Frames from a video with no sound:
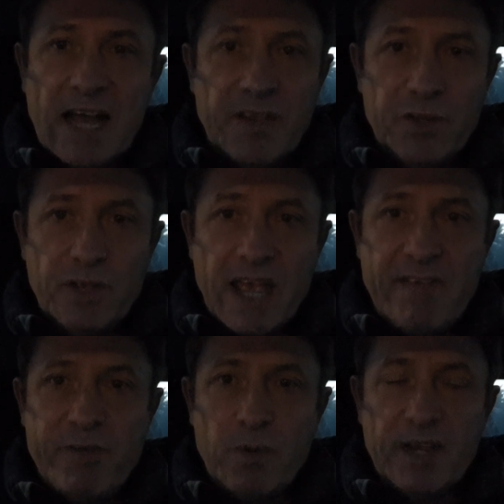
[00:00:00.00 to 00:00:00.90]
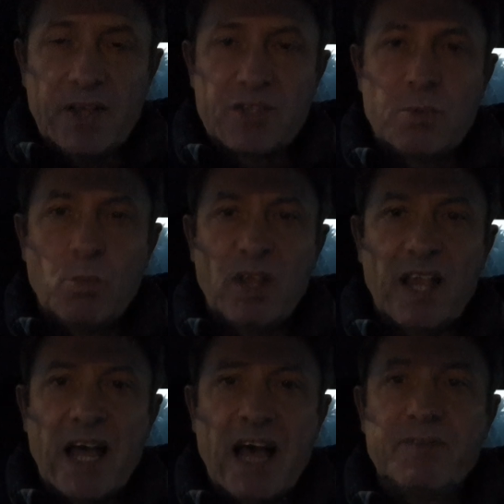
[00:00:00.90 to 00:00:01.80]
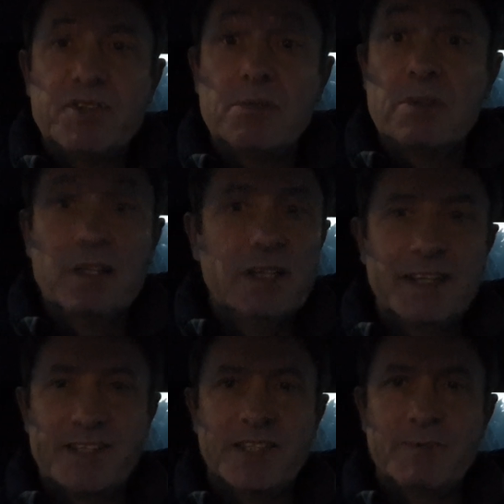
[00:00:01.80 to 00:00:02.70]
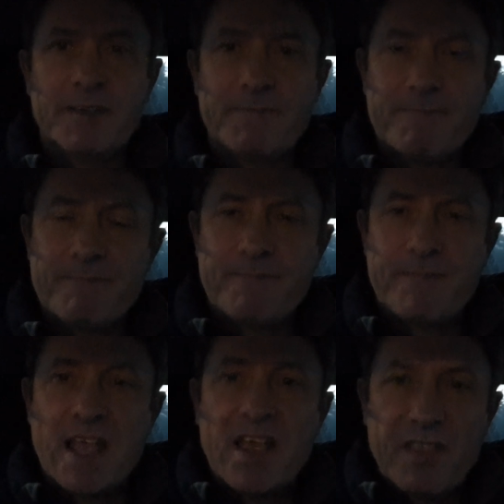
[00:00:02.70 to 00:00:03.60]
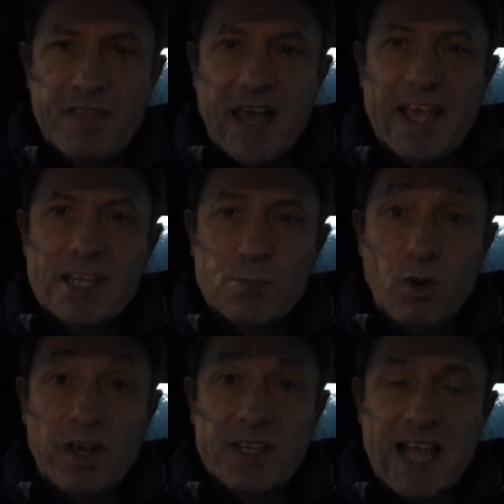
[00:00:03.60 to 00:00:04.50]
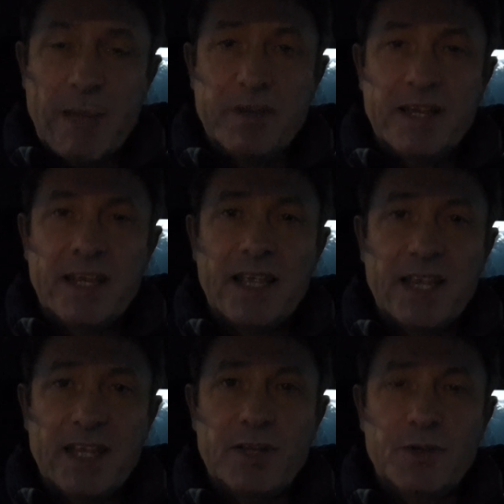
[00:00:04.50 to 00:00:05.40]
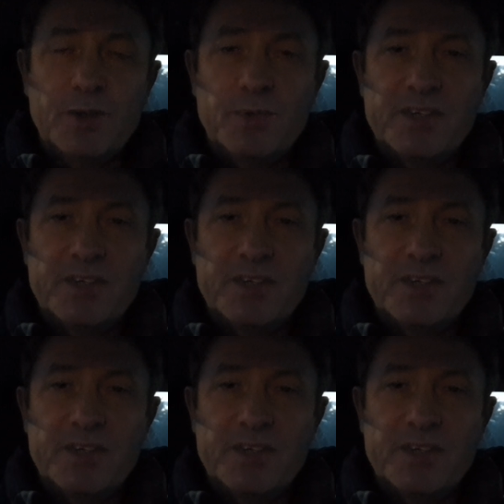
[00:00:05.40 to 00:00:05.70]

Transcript: And everyone else will have to listen to it. That is what is happening in New